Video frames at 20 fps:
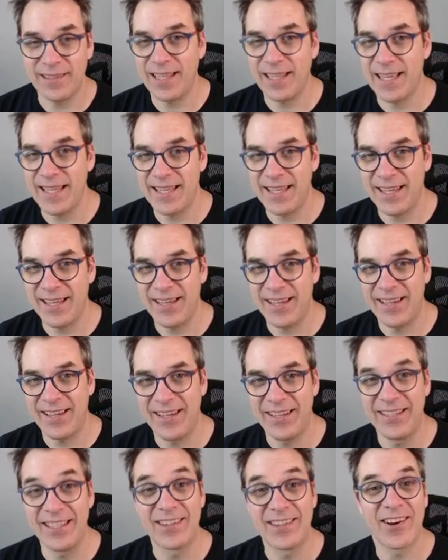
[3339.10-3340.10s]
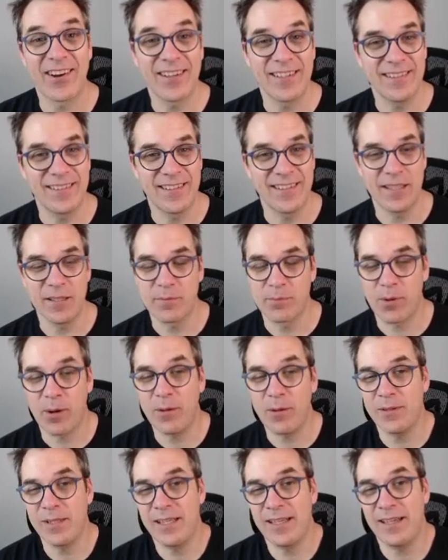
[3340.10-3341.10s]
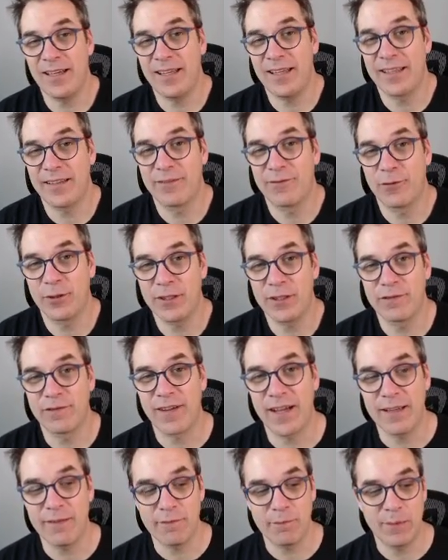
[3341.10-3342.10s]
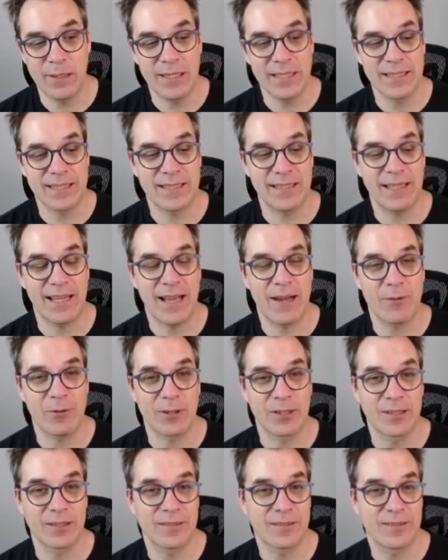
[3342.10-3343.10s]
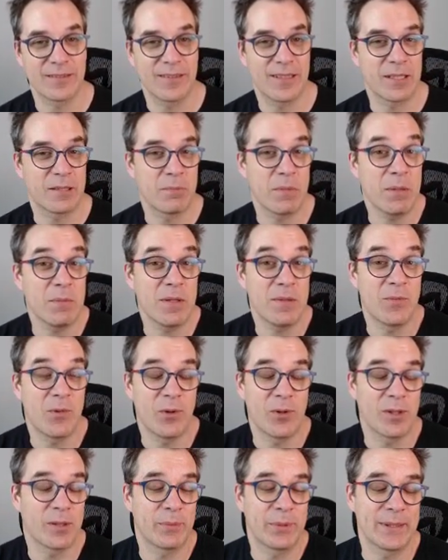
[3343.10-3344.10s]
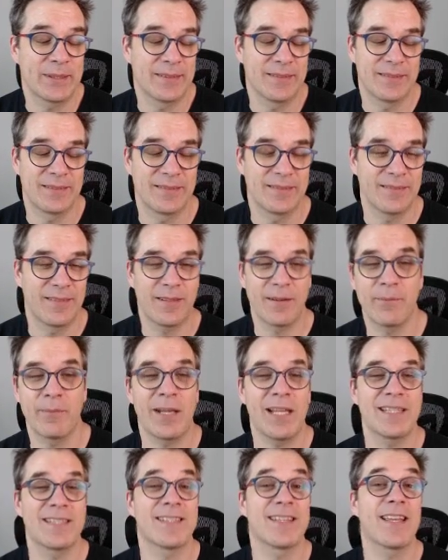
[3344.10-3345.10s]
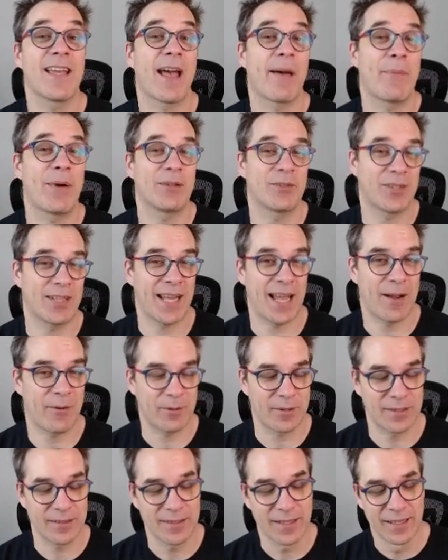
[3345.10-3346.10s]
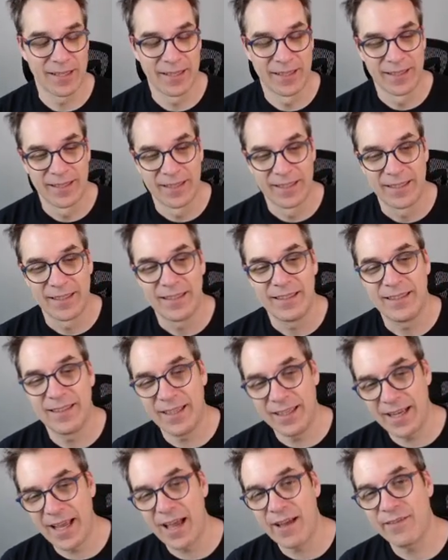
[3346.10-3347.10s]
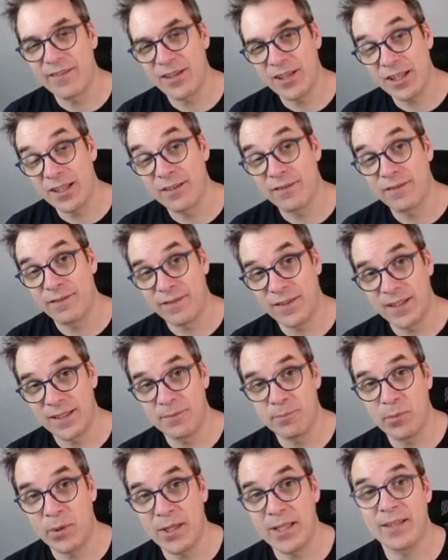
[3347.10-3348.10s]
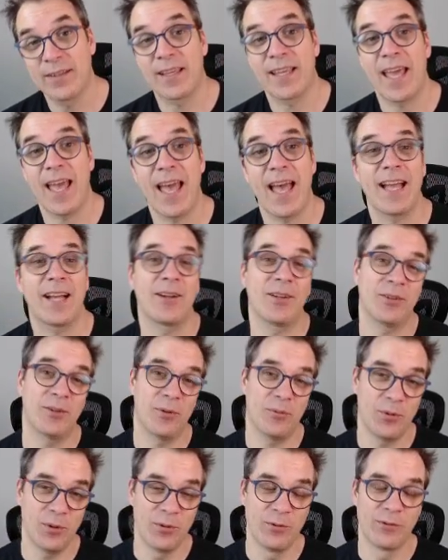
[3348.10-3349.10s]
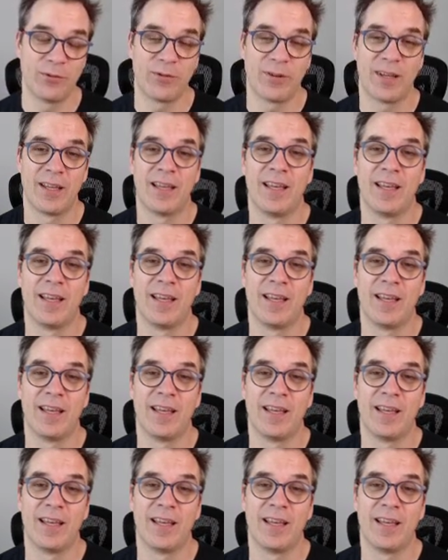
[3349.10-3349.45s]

like an eternity, probably like 45 minutes, an hour, like maybe more, but let's say about an hour. Then have a lot of fun putting the kayak on the roof,